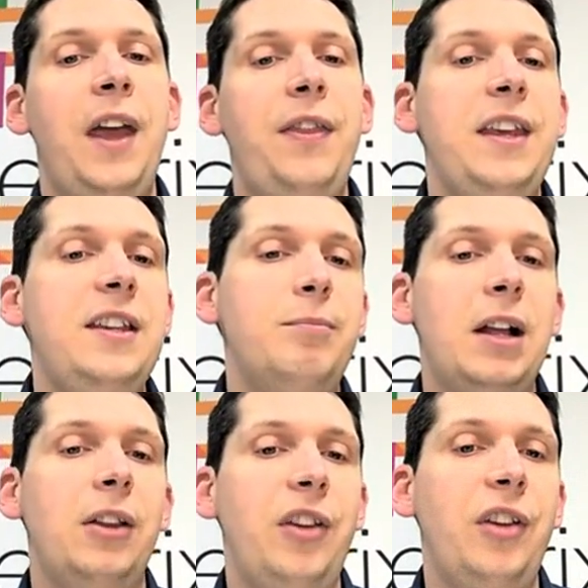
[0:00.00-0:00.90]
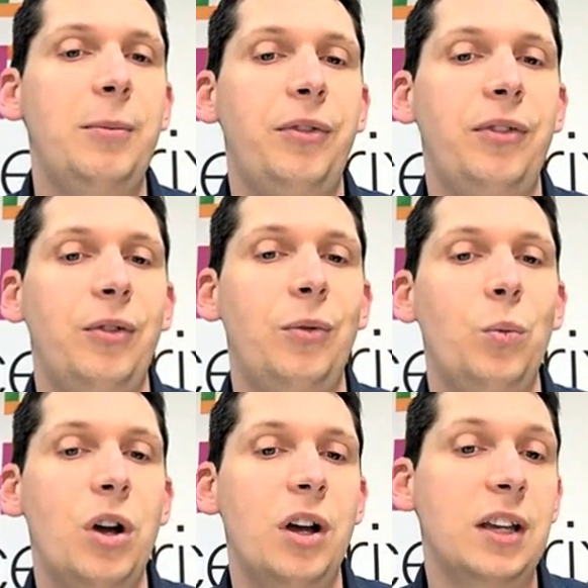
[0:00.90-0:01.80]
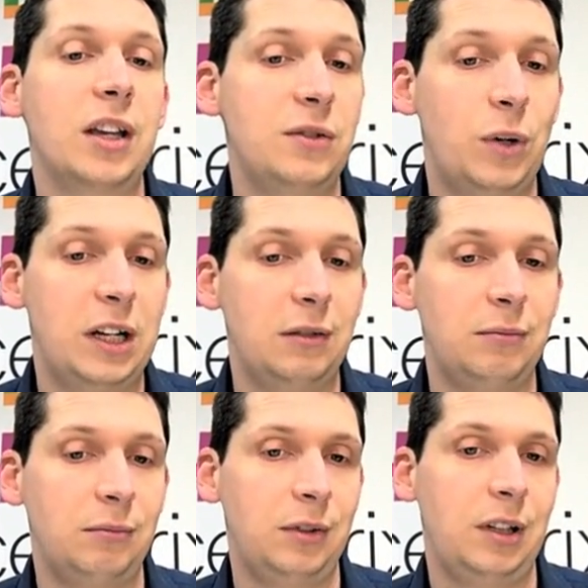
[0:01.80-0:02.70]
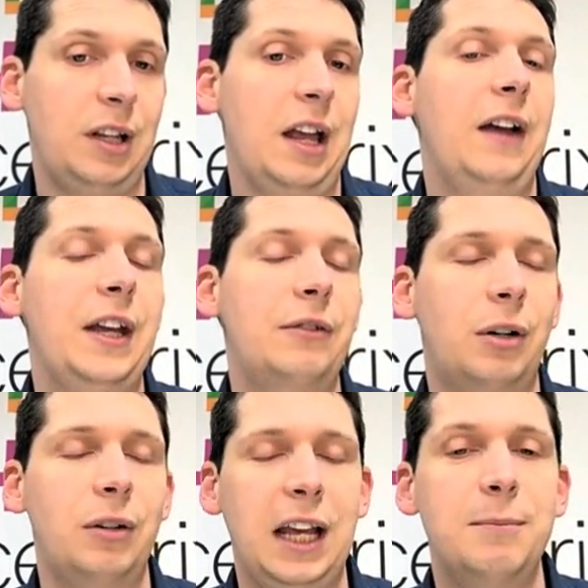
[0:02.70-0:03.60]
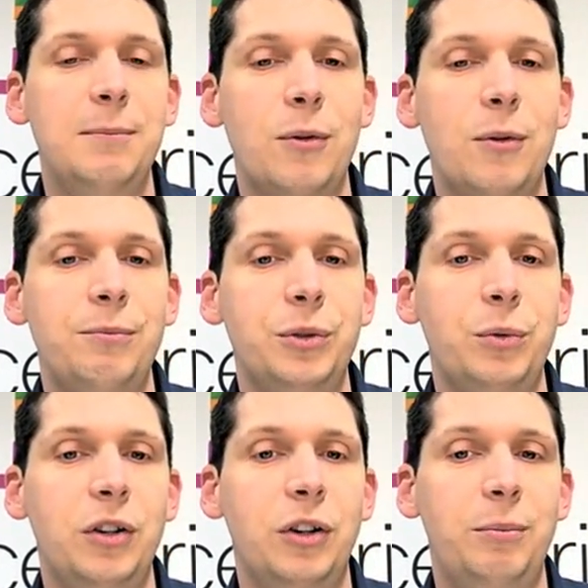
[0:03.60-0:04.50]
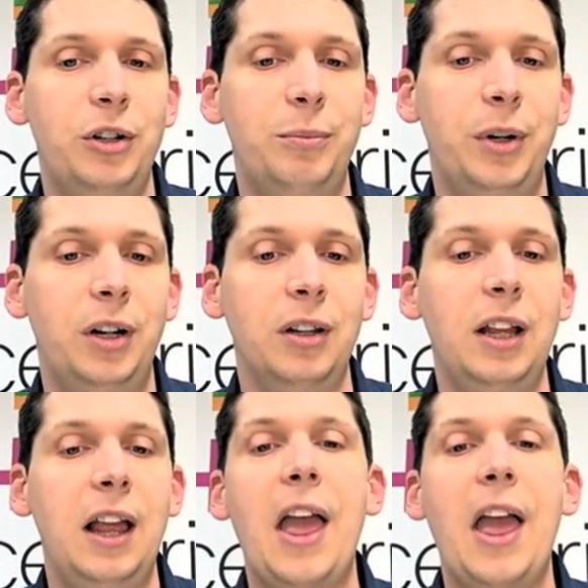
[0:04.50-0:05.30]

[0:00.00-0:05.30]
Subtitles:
then these mail tips work as well, and they're rolling out more of them to work on mobile.